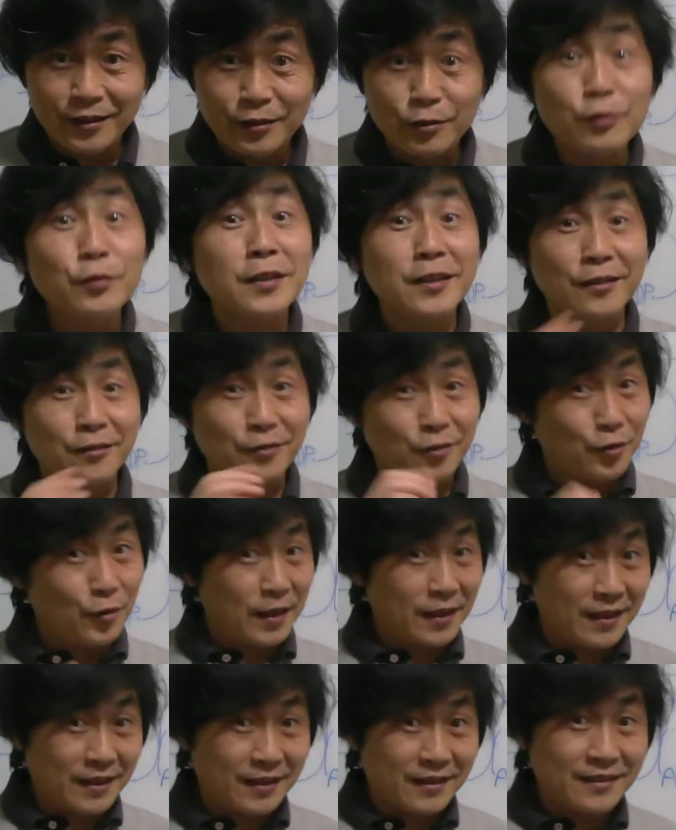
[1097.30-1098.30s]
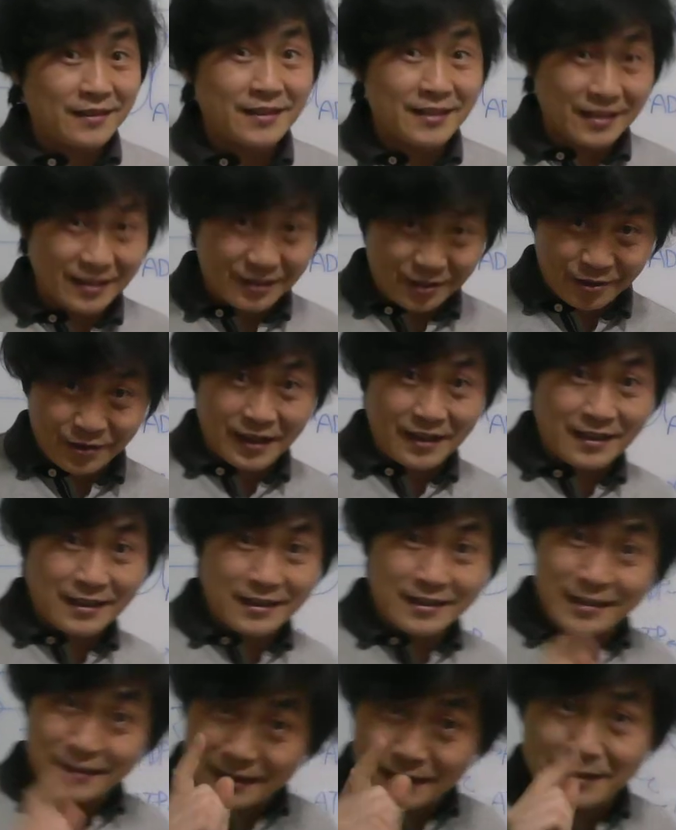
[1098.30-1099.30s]
You need training. Is it right?
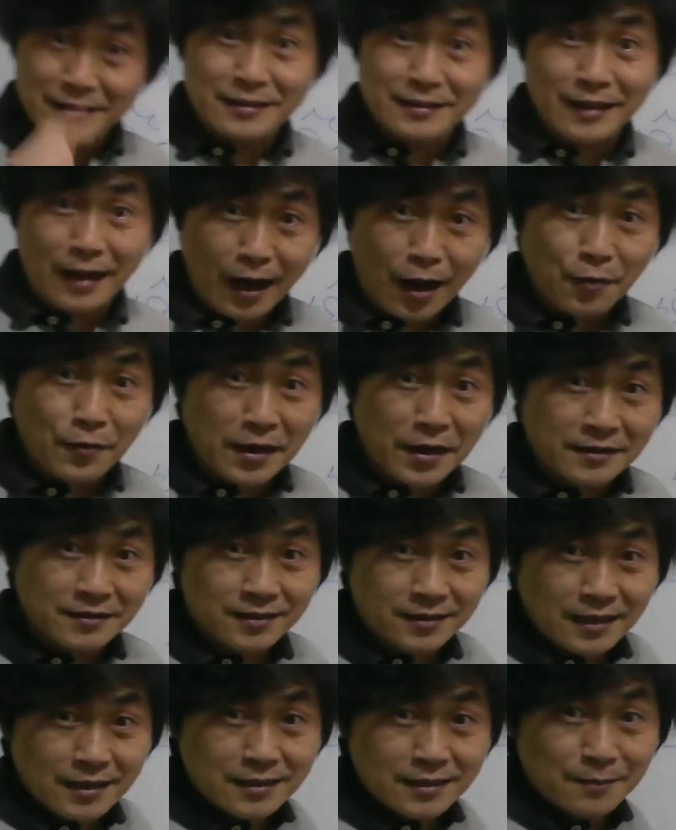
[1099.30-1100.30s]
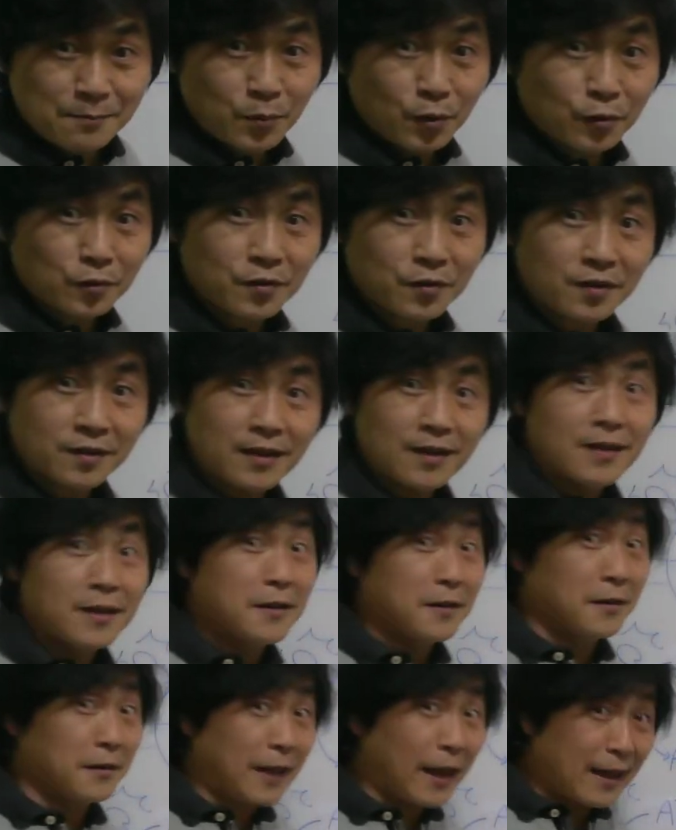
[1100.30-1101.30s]
So this is how exercise is important.
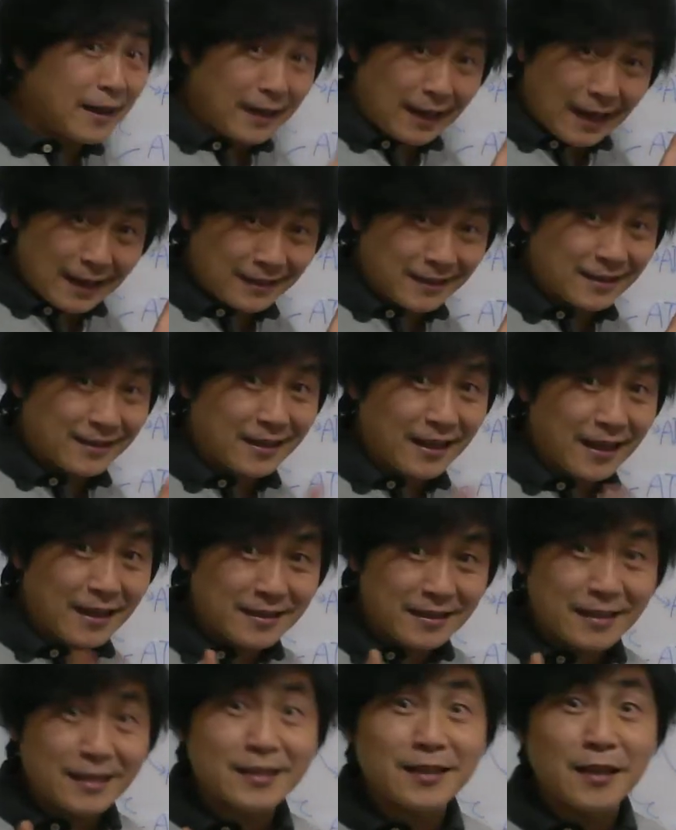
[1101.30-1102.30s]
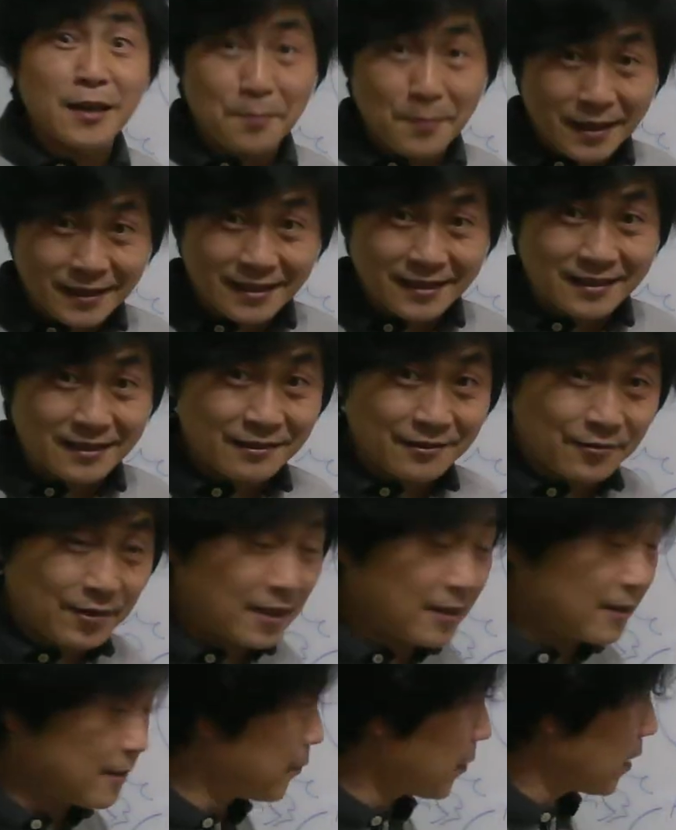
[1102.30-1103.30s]
Again, exercise is medicine, right?